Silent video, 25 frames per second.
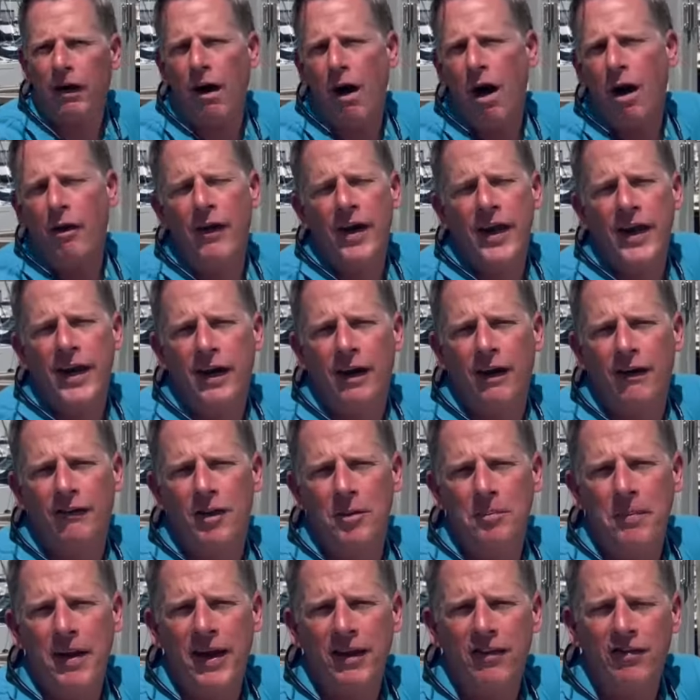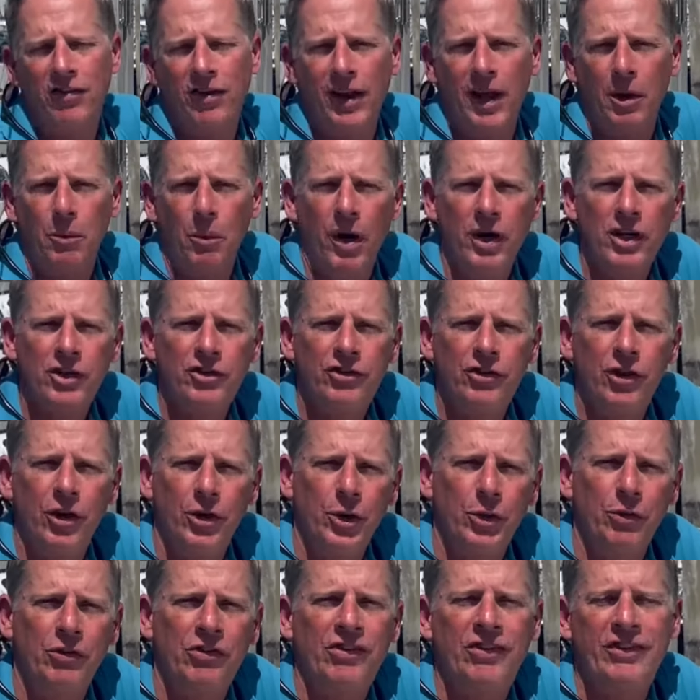are already here at the mainsail, I want to show
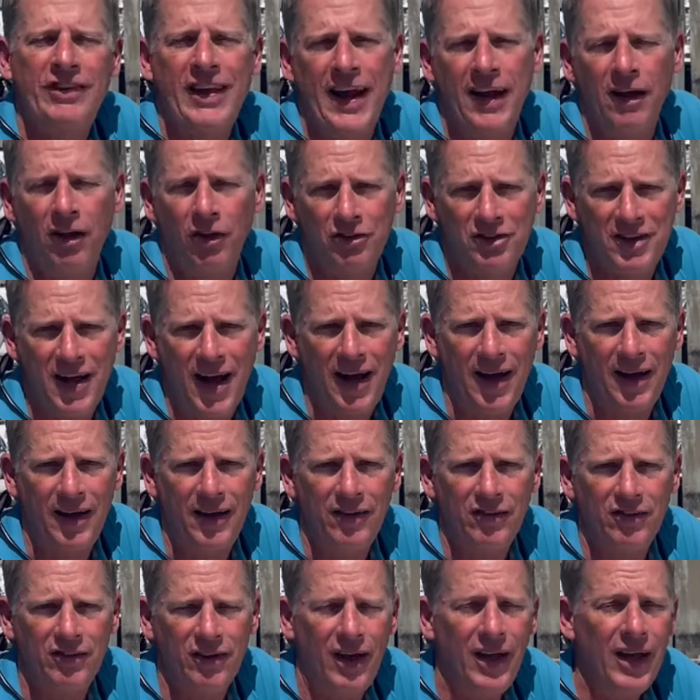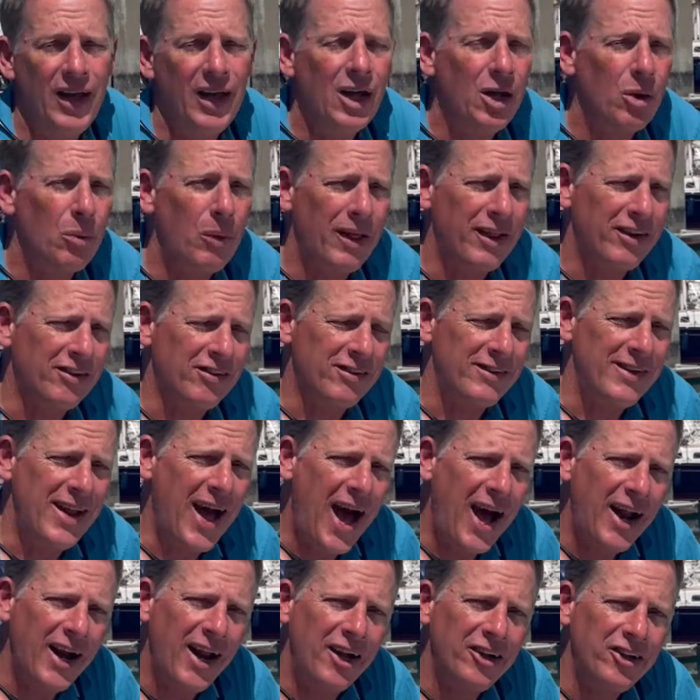you sail ties. While it's
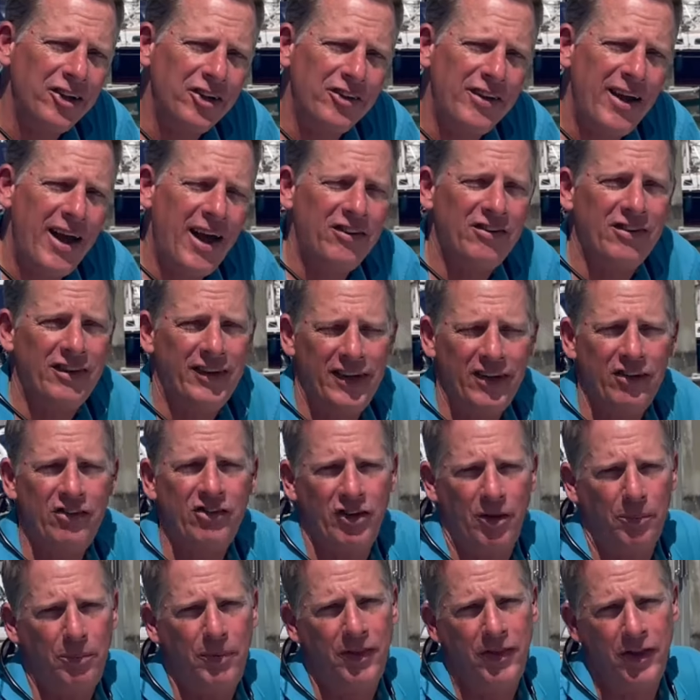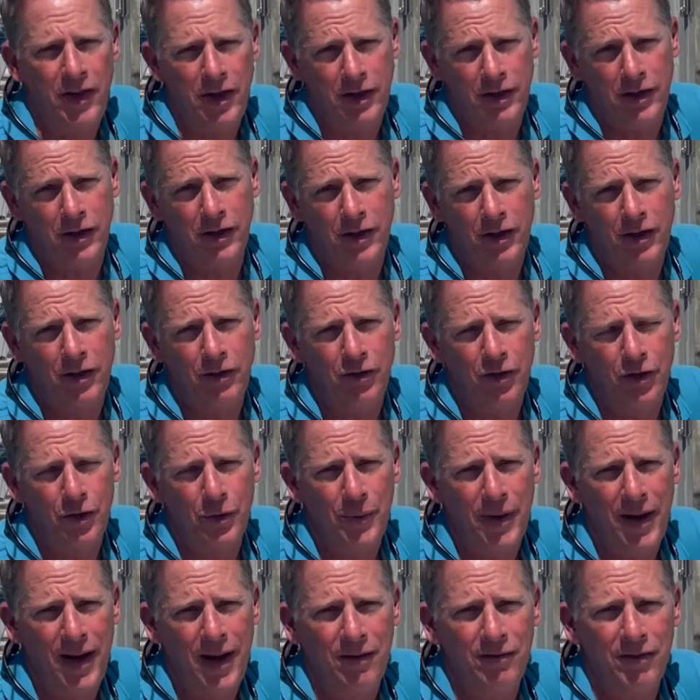not on your test, it is something that you're going to
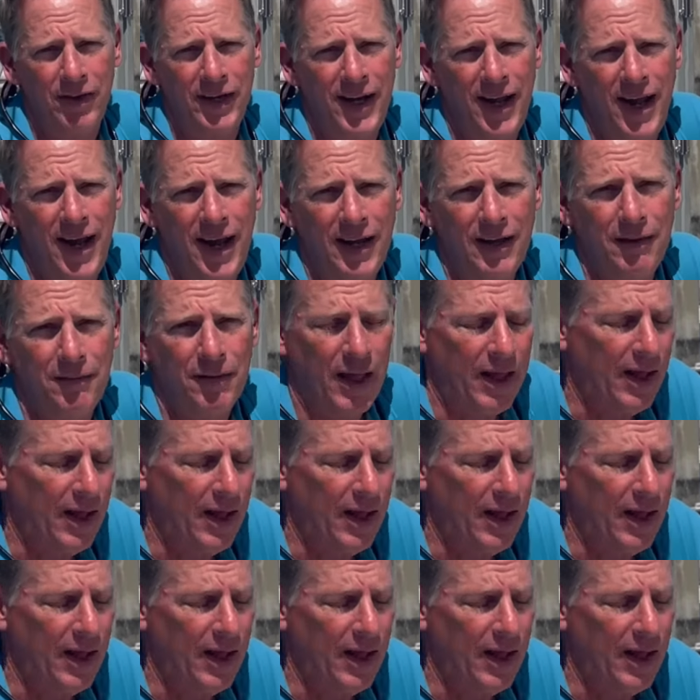do every day.